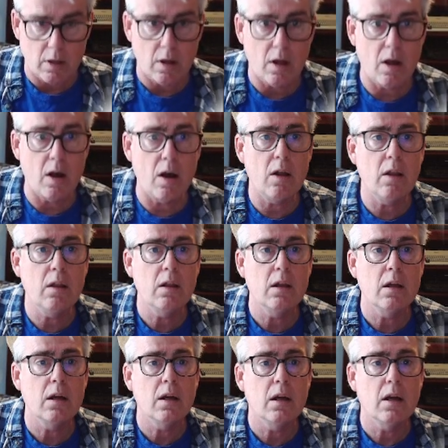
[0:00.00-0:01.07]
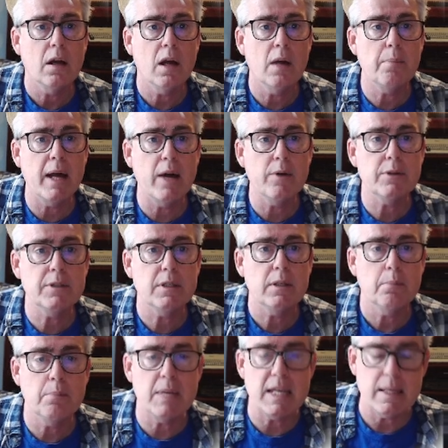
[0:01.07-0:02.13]
all about
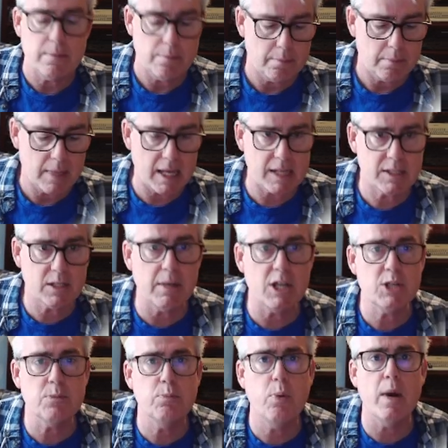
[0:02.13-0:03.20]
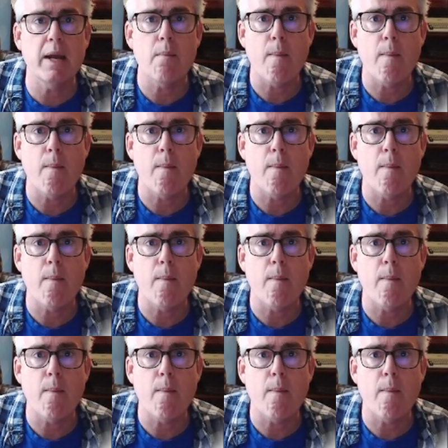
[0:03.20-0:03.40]
me, exclamation point.